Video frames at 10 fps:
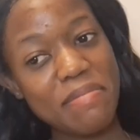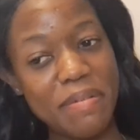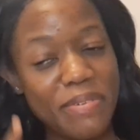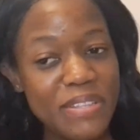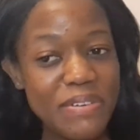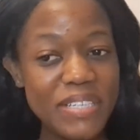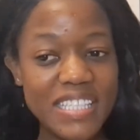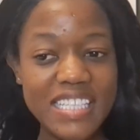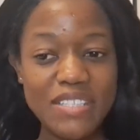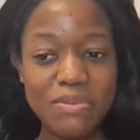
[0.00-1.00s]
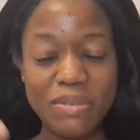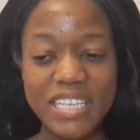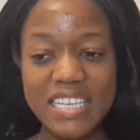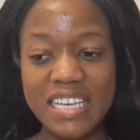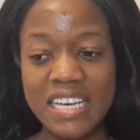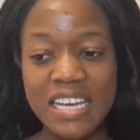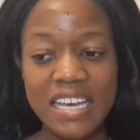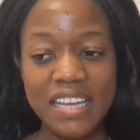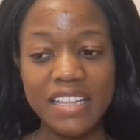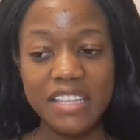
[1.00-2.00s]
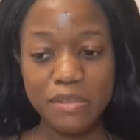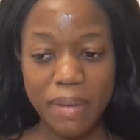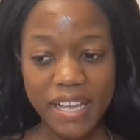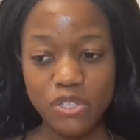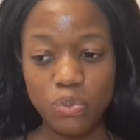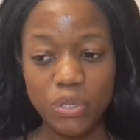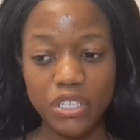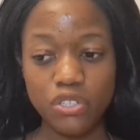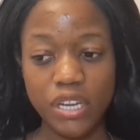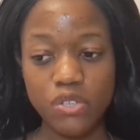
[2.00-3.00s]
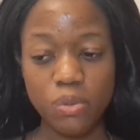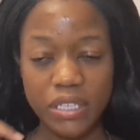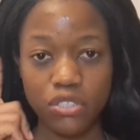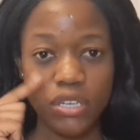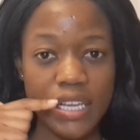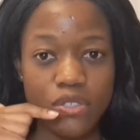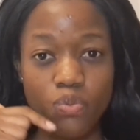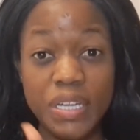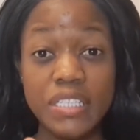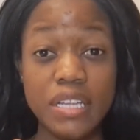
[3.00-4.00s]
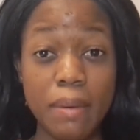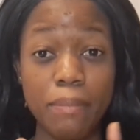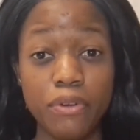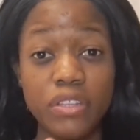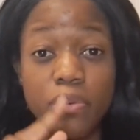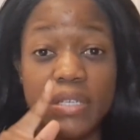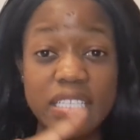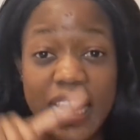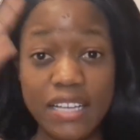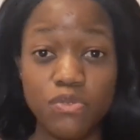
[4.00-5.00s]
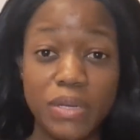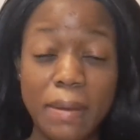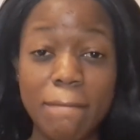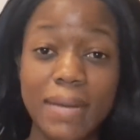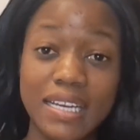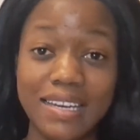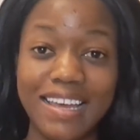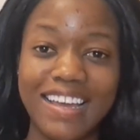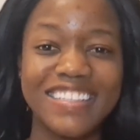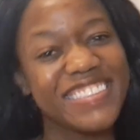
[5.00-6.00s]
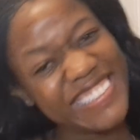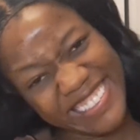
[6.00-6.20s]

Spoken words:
My birthday was this past week. Today's what? Today's Wednesday. My birthday was last week, Monday.